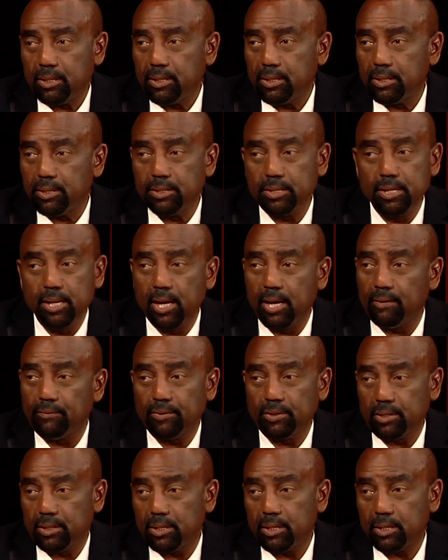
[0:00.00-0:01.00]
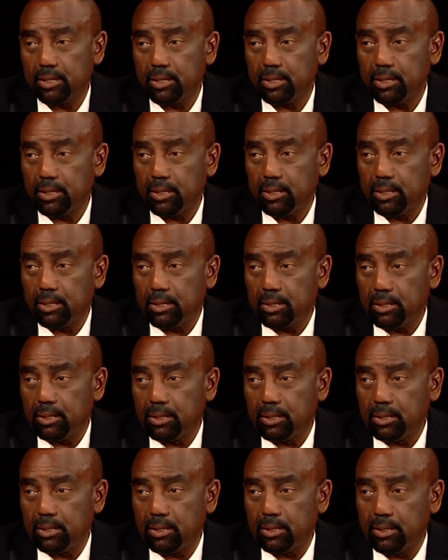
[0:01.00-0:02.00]
I watch never. you, I'm like, I totally
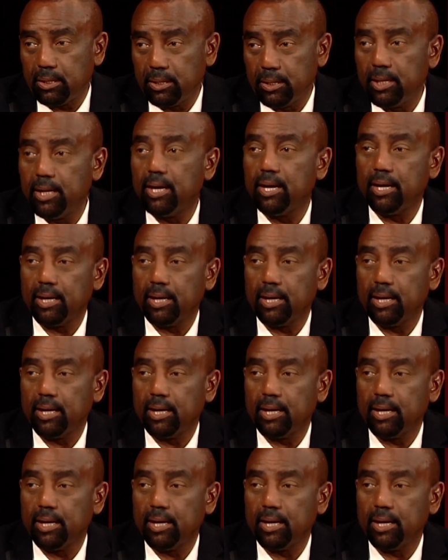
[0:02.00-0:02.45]
get it. Yeah.